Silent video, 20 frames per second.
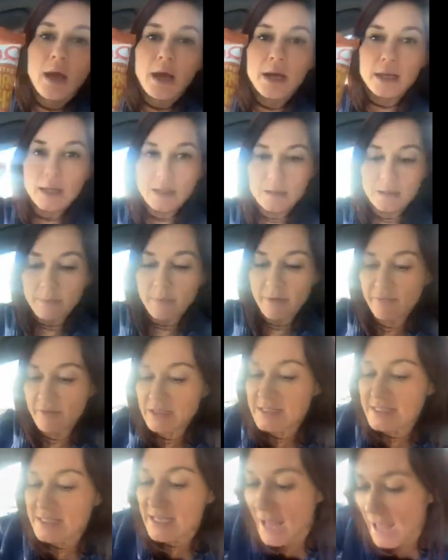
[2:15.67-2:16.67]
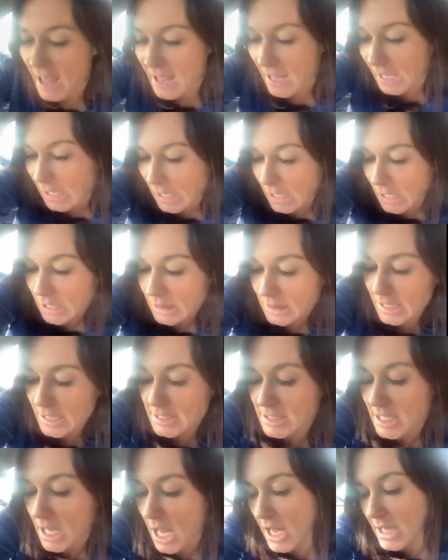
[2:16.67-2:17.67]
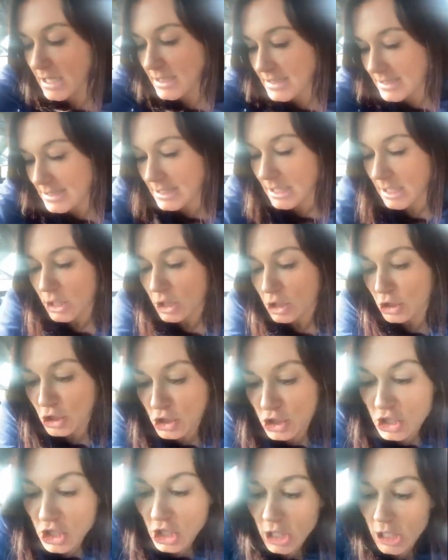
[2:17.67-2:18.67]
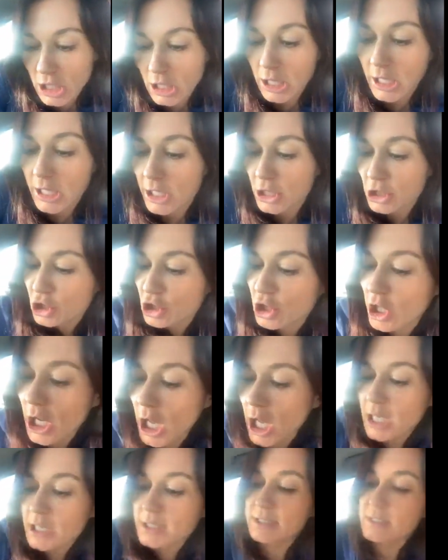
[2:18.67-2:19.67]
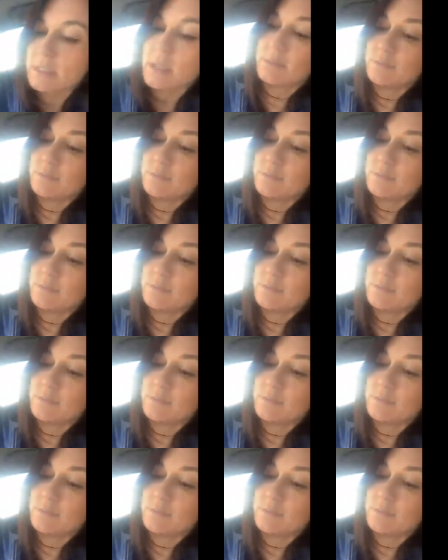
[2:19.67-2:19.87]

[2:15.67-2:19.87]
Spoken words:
I eat them every day. They taste delicious.